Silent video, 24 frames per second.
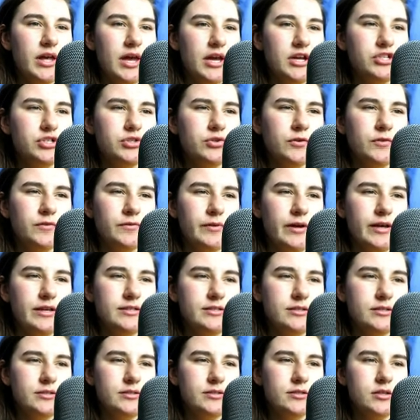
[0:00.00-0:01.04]
location, or
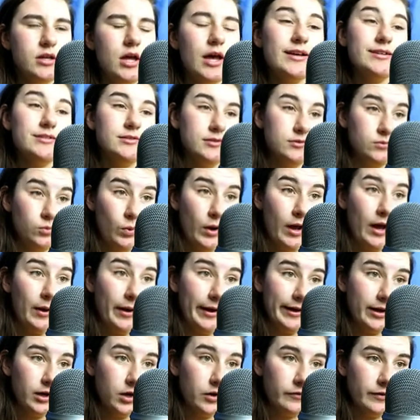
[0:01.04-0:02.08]
phases. Excellent. Wow,
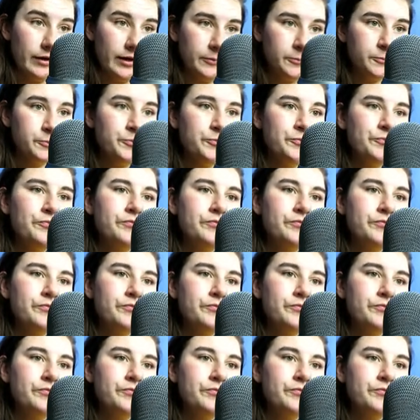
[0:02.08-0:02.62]
I can't read.